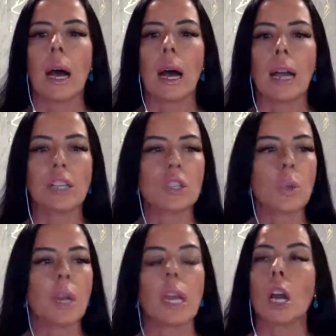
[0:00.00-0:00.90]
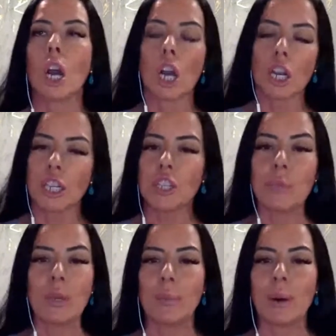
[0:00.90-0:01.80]
I just want to encourage
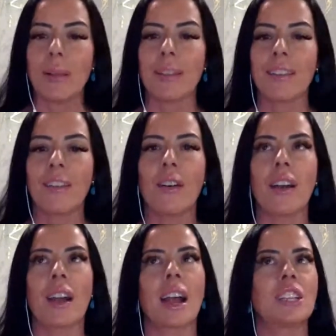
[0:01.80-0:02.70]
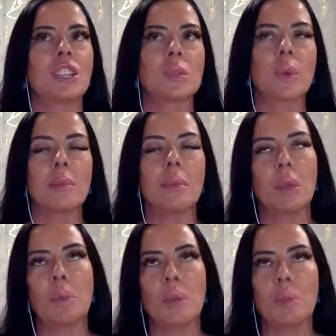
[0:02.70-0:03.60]
people, or I just want to
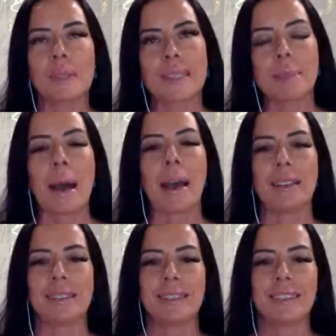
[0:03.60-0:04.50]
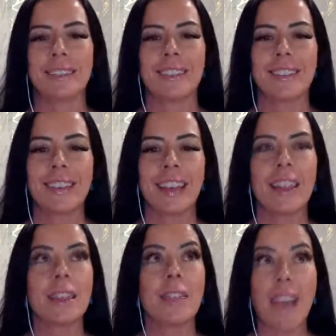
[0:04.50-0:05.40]
make people smile.
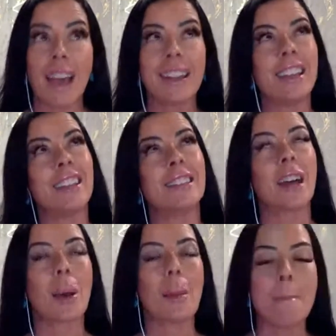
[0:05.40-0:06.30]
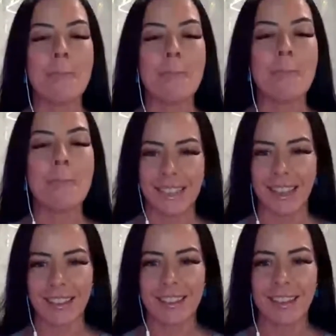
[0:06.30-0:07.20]
And that is
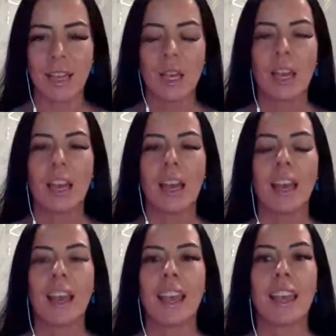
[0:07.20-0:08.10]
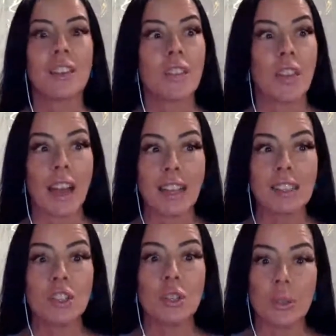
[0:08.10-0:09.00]
amazing. And if
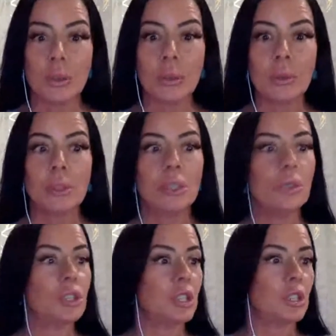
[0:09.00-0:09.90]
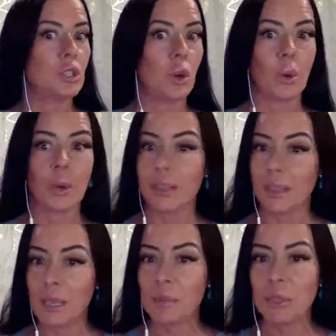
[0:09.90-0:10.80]
that's you, you should
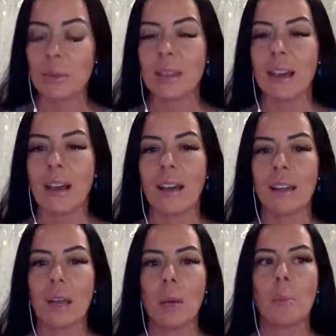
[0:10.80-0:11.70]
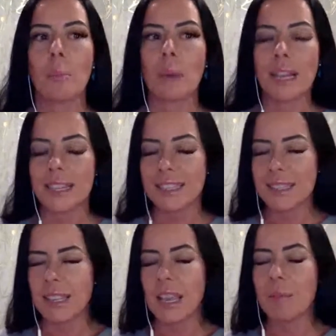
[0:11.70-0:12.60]
totally keep doing that. But at the
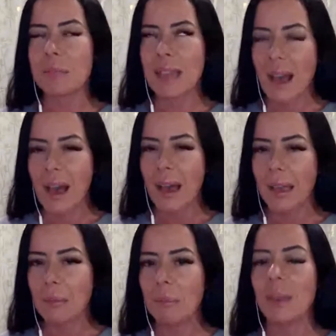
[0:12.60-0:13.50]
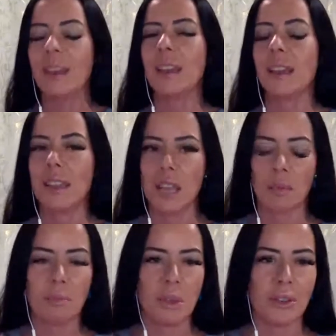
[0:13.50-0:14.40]
same time, it
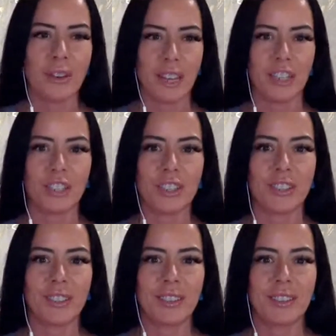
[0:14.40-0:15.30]
can't be your niche.